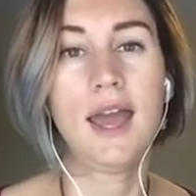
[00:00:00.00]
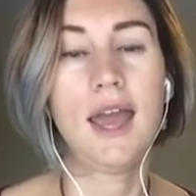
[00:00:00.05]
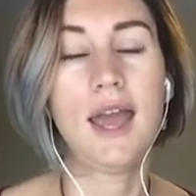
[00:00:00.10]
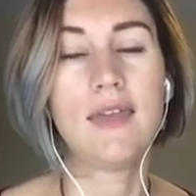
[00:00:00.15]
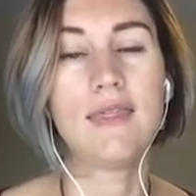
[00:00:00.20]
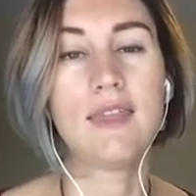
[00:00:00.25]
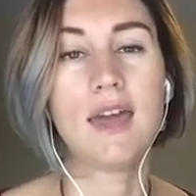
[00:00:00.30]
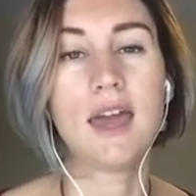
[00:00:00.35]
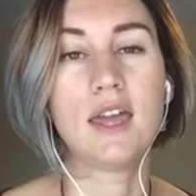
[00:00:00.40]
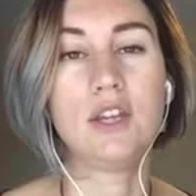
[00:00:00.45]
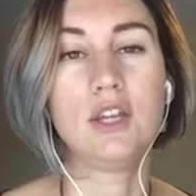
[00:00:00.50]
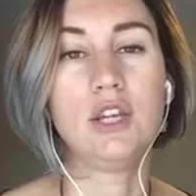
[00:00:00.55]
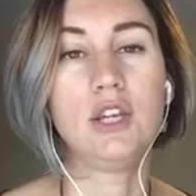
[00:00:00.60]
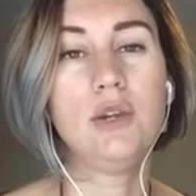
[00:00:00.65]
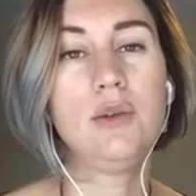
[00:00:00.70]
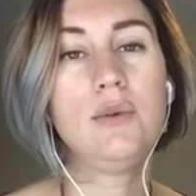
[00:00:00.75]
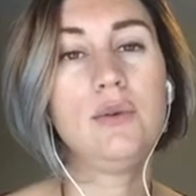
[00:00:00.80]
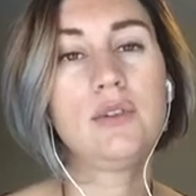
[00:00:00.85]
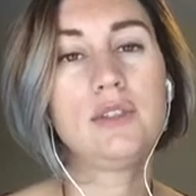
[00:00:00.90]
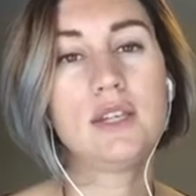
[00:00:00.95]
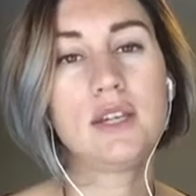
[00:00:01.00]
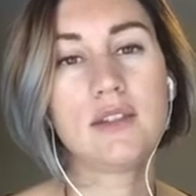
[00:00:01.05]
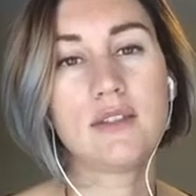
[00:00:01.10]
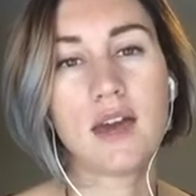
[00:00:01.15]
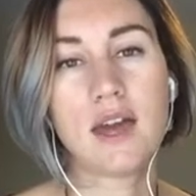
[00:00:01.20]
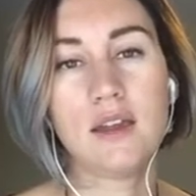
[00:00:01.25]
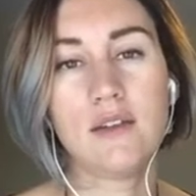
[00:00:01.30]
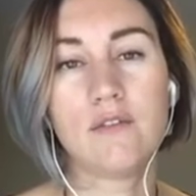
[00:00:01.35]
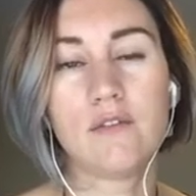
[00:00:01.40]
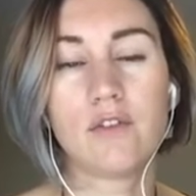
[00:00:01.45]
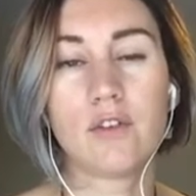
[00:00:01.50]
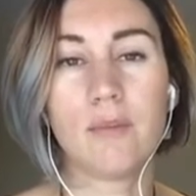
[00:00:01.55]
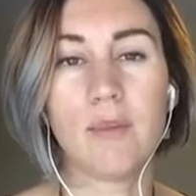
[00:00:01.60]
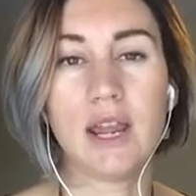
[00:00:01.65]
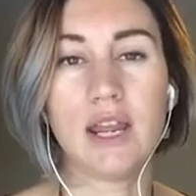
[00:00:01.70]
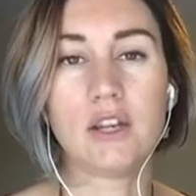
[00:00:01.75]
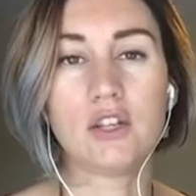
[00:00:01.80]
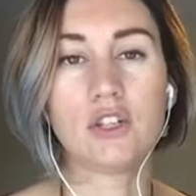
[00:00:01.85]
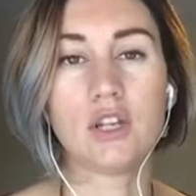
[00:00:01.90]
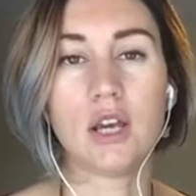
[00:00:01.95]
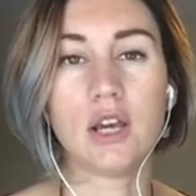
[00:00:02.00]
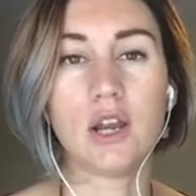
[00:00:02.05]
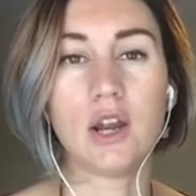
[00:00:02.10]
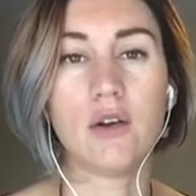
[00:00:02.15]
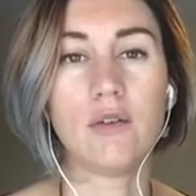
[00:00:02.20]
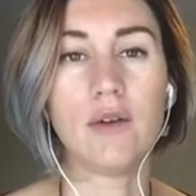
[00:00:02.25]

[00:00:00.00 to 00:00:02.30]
And then using that information